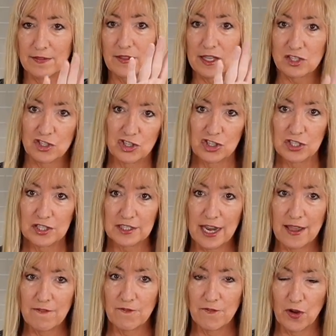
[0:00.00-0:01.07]
That's just
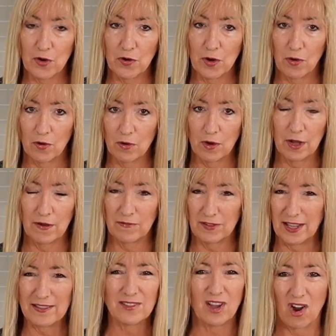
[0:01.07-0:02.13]
a photo of
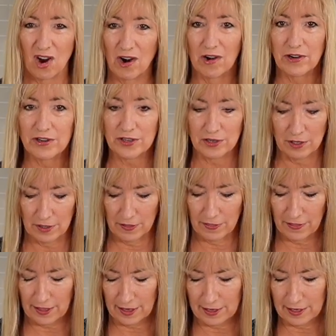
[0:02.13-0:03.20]
like the art
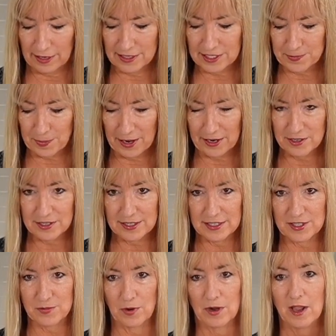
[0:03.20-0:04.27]
that inspires
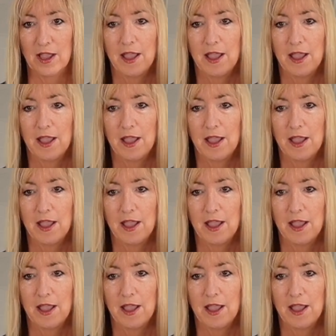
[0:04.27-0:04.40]
this one.